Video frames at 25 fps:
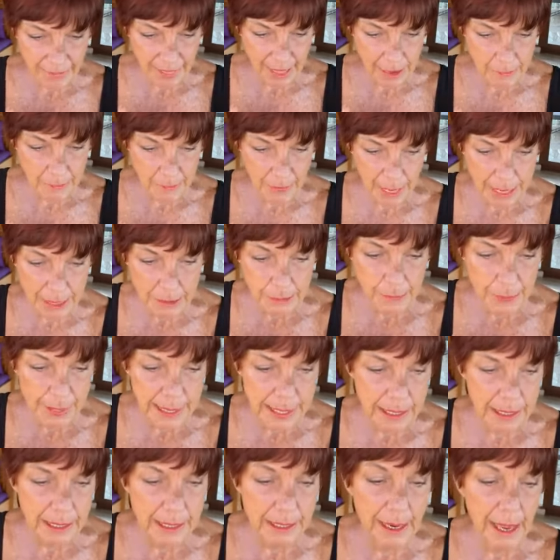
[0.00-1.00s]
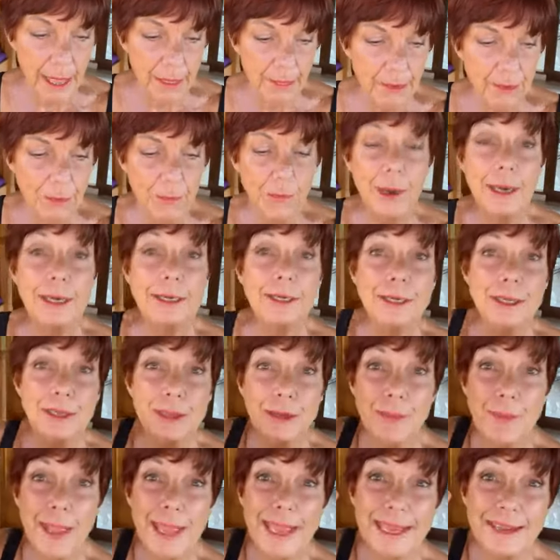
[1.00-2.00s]
That might be another one
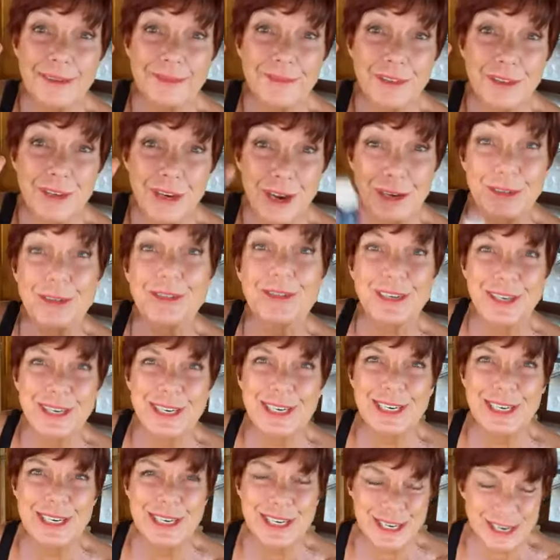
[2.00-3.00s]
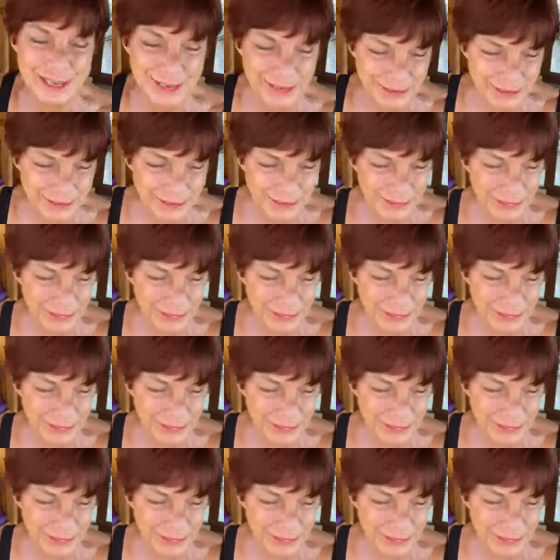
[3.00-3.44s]
you may have chosen to use.